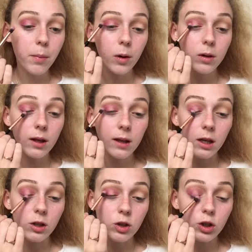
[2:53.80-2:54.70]
building
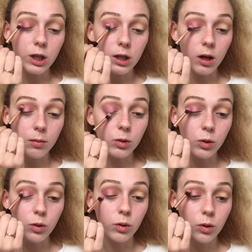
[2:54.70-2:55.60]
this shade up
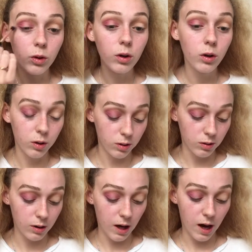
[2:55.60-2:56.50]
to
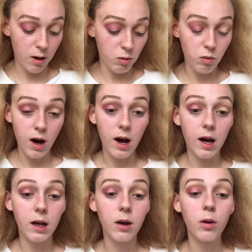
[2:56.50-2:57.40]
how
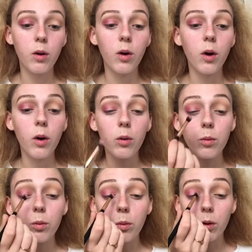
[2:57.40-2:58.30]
I
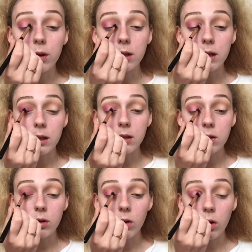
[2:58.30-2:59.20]
want it
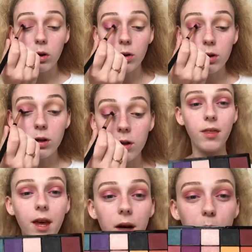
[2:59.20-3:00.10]
to look.
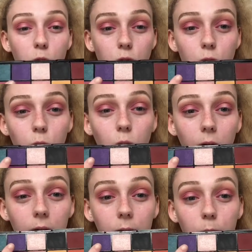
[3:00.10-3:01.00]
Then I'm going to
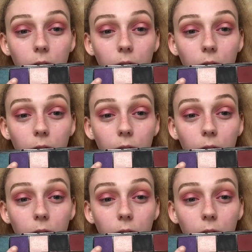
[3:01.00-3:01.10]
go in